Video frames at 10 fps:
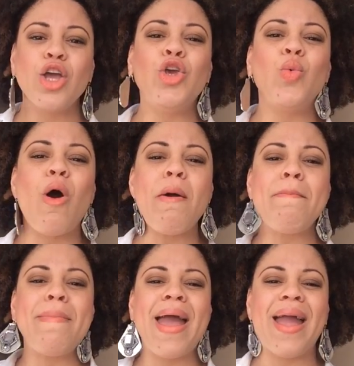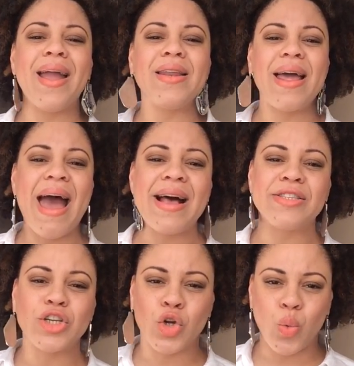you are made
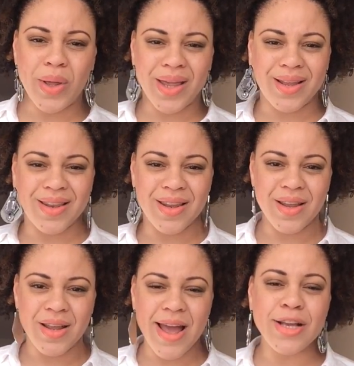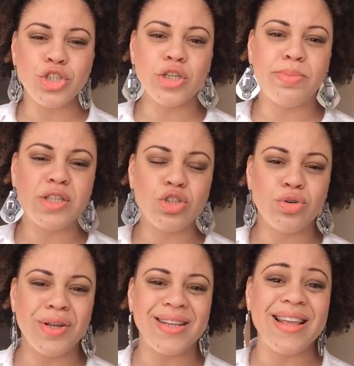as a queen and should be
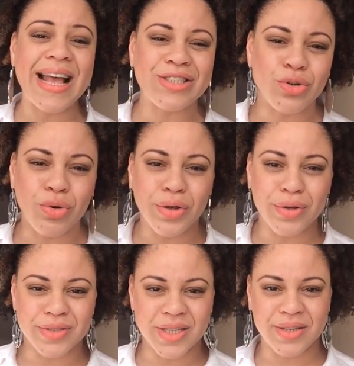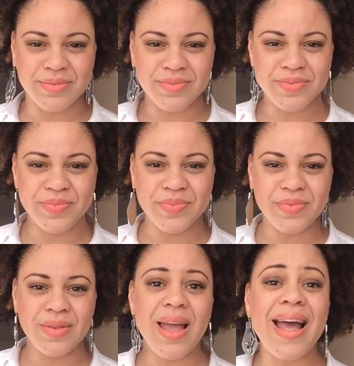treated as royalty.
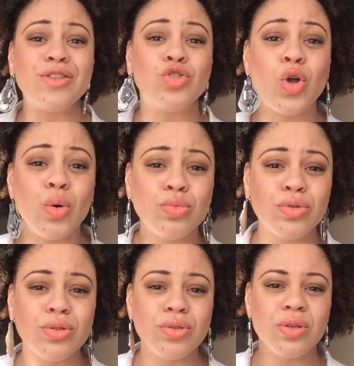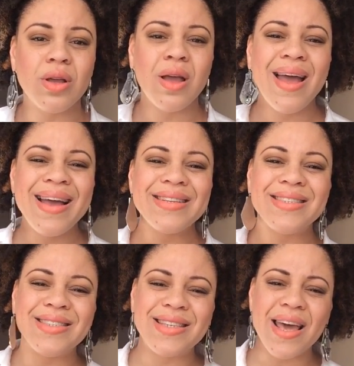And don't
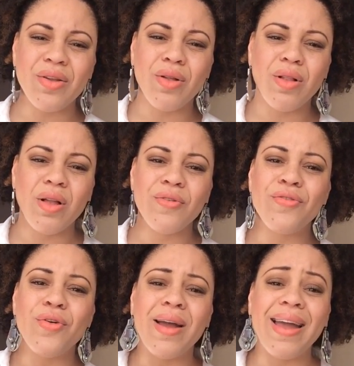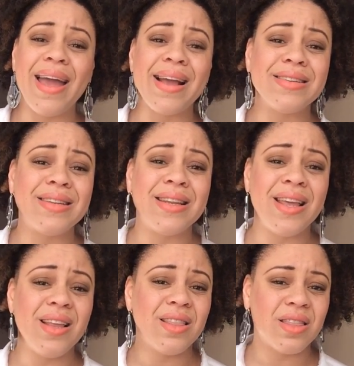settle for
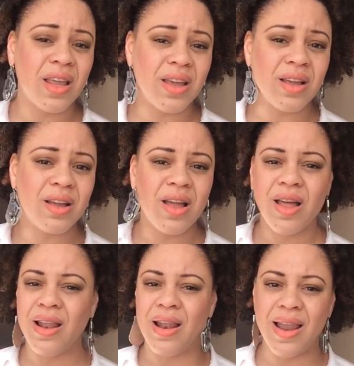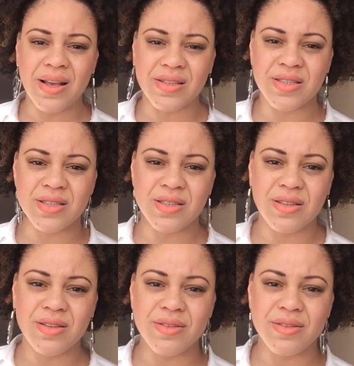anything less.